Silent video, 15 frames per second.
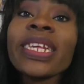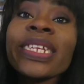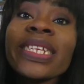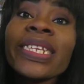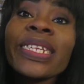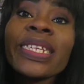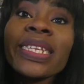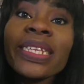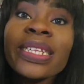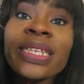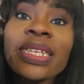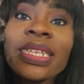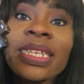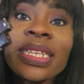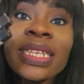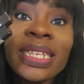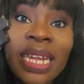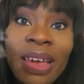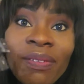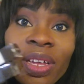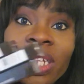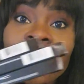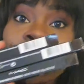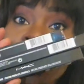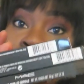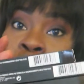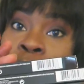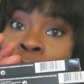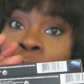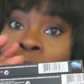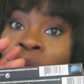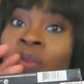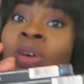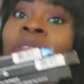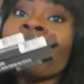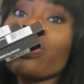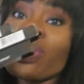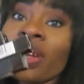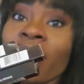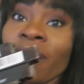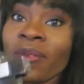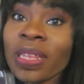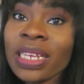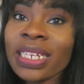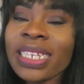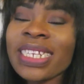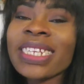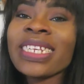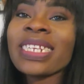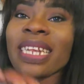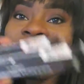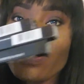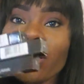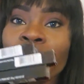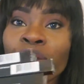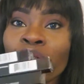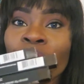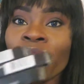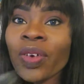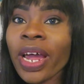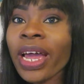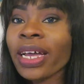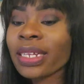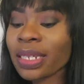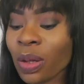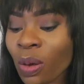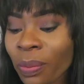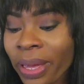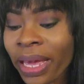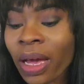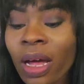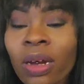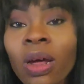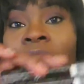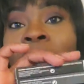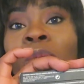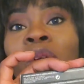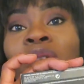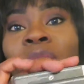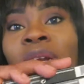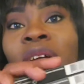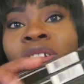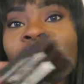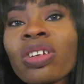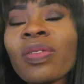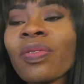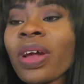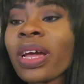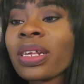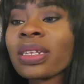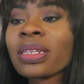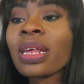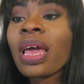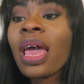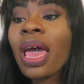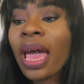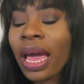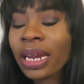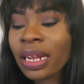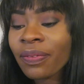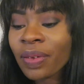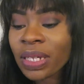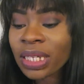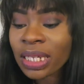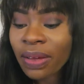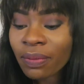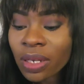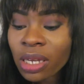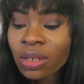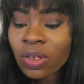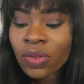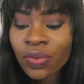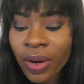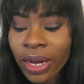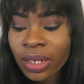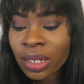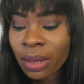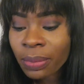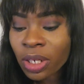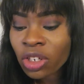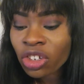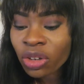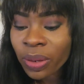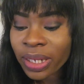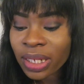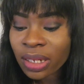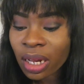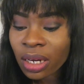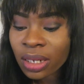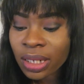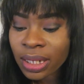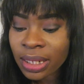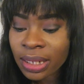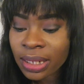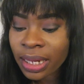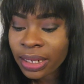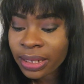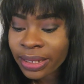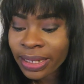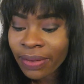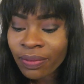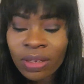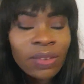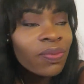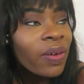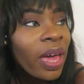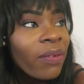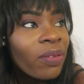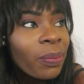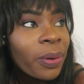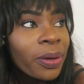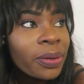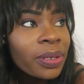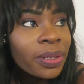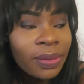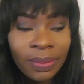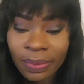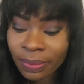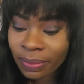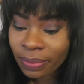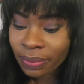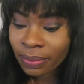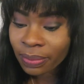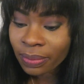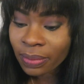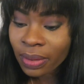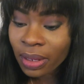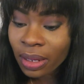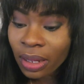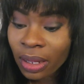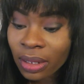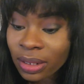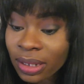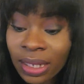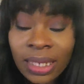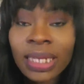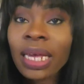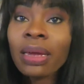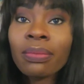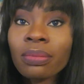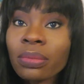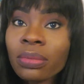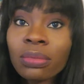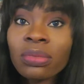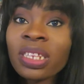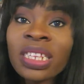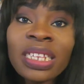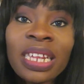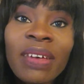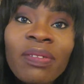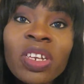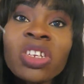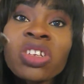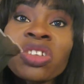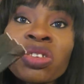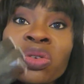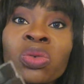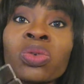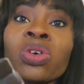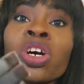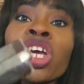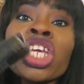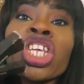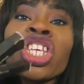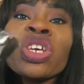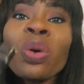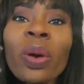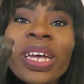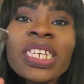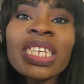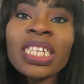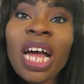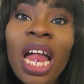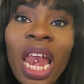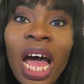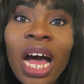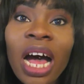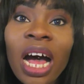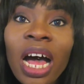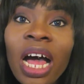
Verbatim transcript: three pieces 72 for three of these 72 francs oh my god almost 100 francs and if it's 72 francs how much us dollars is that 75 about 72 the same 72 us dollar